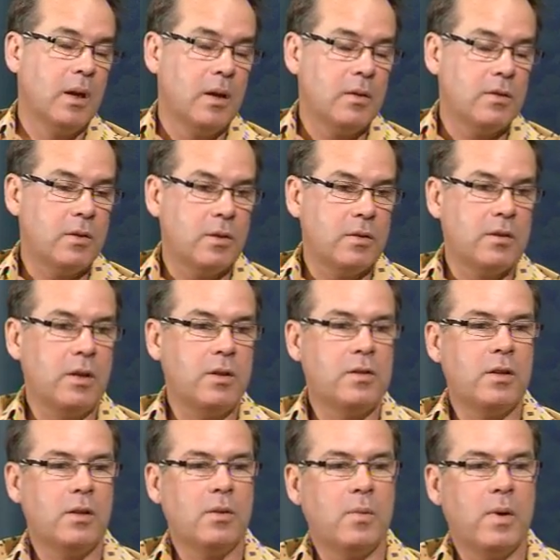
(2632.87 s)
So
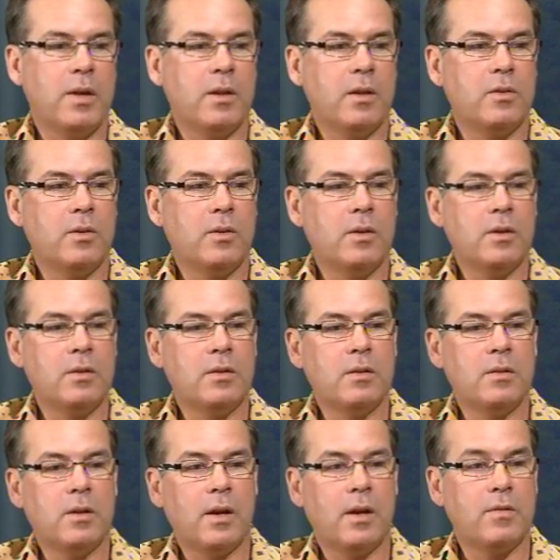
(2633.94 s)
essentially the way they do this is
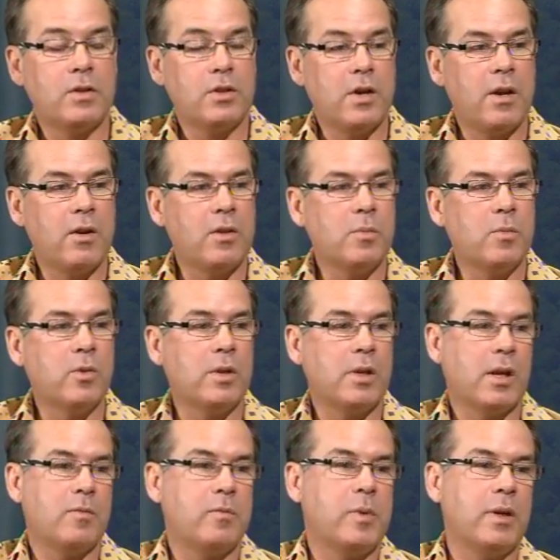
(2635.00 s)
they have a shower in the morning,
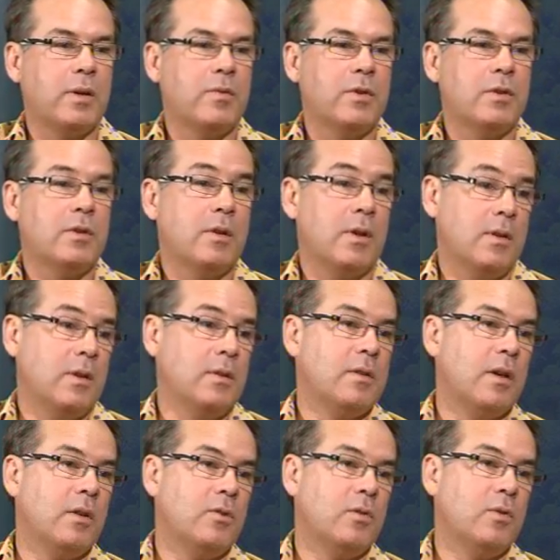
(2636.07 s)
have breakfast, and then
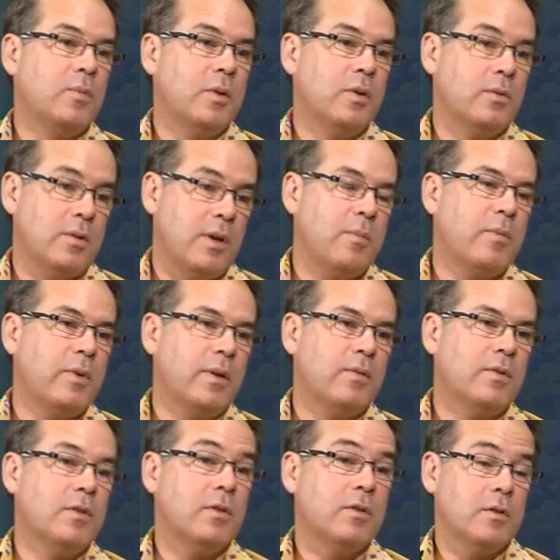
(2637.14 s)
take 2 pills at
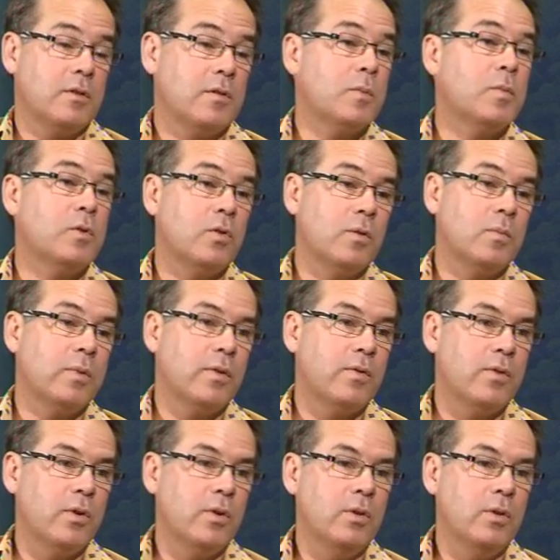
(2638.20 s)
breakfast because it's absorbed with food.